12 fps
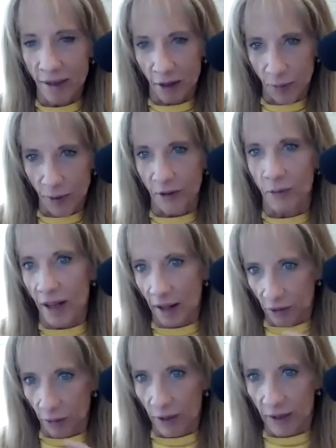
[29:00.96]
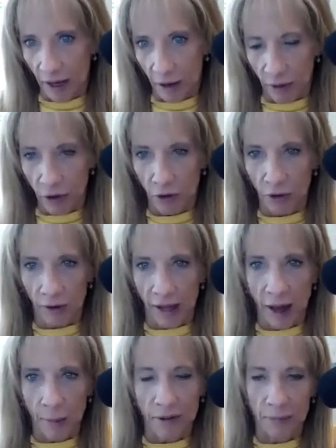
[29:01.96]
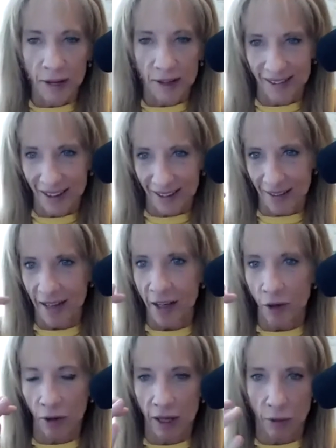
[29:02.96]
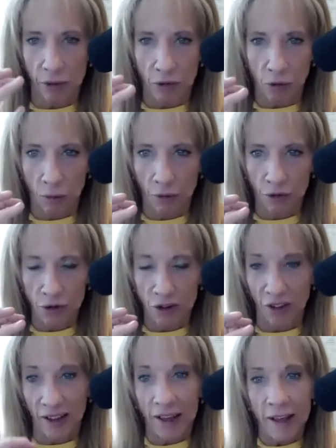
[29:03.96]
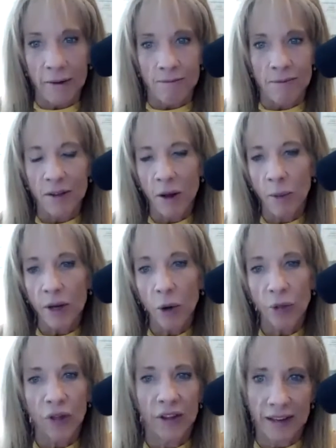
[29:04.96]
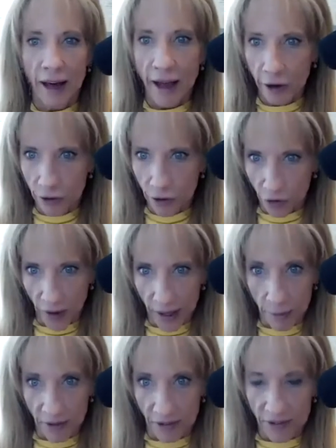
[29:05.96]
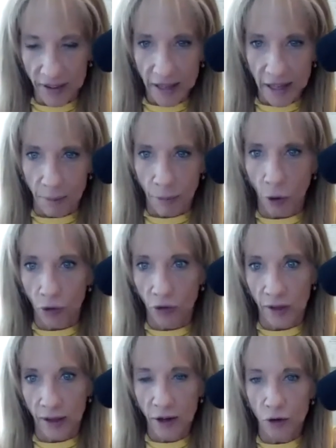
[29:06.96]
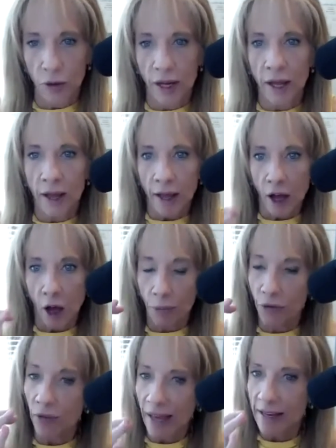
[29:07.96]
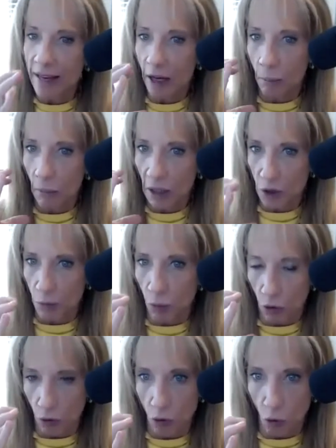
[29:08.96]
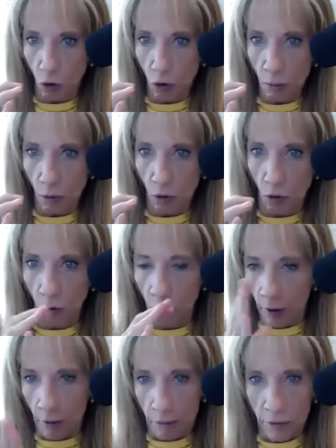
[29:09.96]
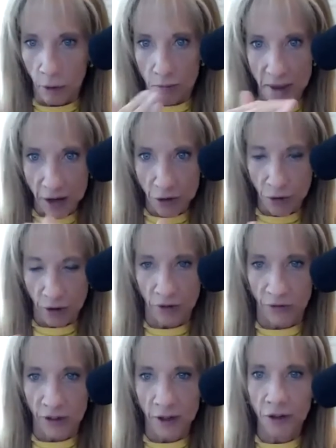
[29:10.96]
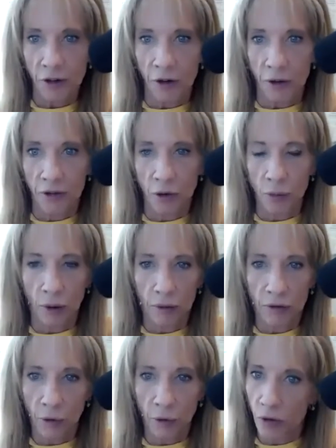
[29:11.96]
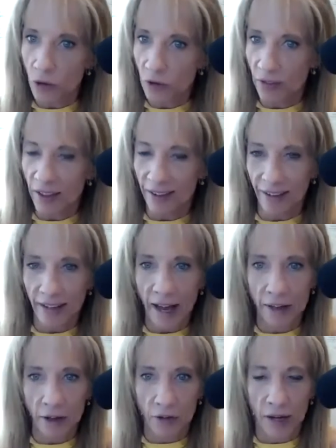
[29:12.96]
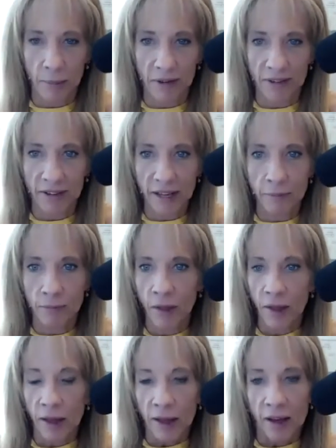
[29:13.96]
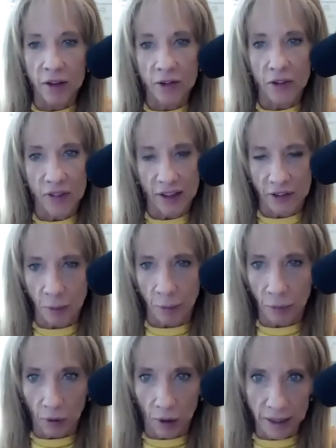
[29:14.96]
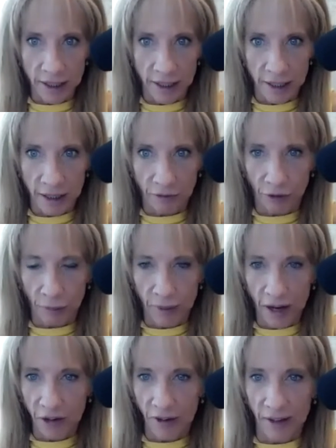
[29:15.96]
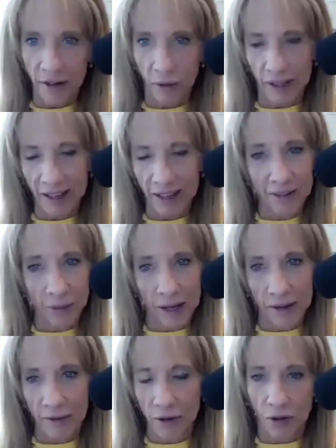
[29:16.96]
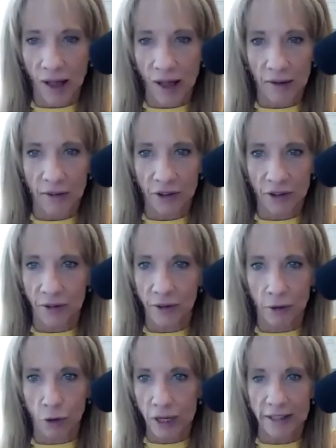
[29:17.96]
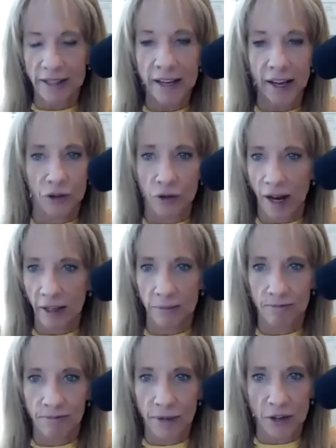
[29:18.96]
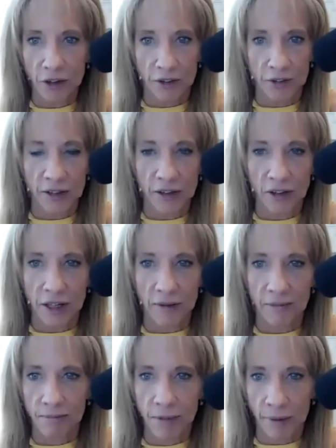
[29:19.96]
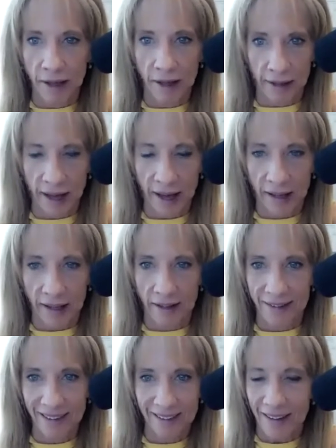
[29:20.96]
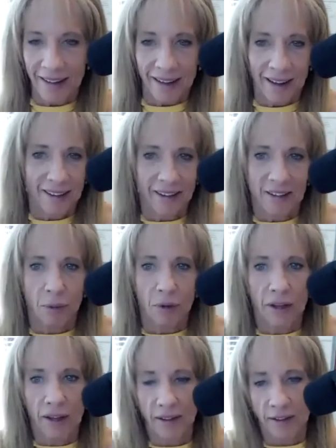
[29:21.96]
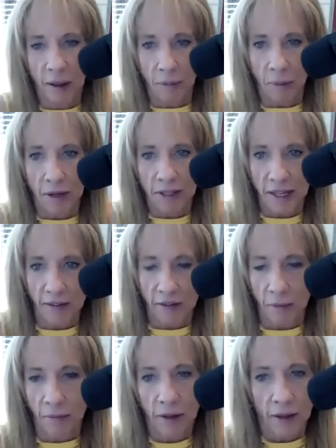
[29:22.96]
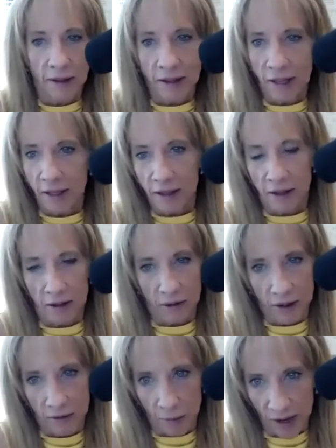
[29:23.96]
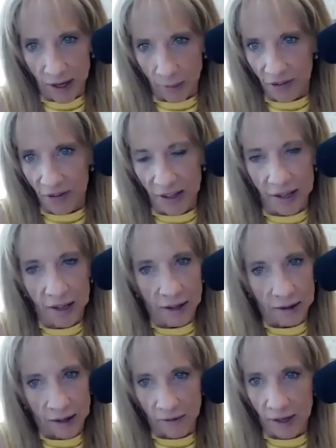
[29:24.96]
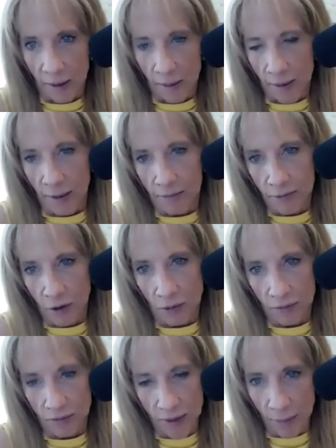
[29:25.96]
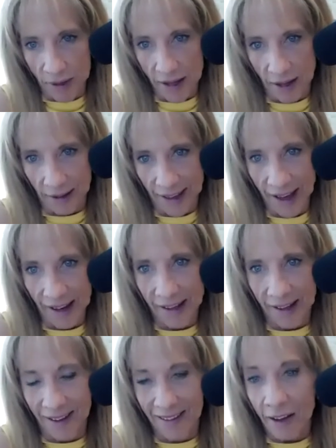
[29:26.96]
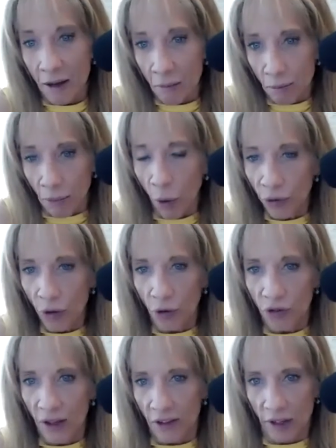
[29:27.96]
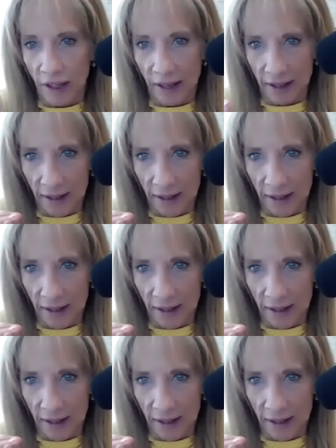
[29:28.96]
especially when it kind of recurrently happens, because it doesn't heal again with normal structure. And we know things like higher dose vitamin C post the injury helps lay down a much more normal, matrix of tissue. And so using things like high dose vitamin C, and then using things to blunt inflammation. And, in kids, what I use a lot of is just, green tea extract, EGCG, epigallocatechins, because it's a simple, easy supplement to give them, giving them vitamin C, giving epigallocatechins. Both those things are going to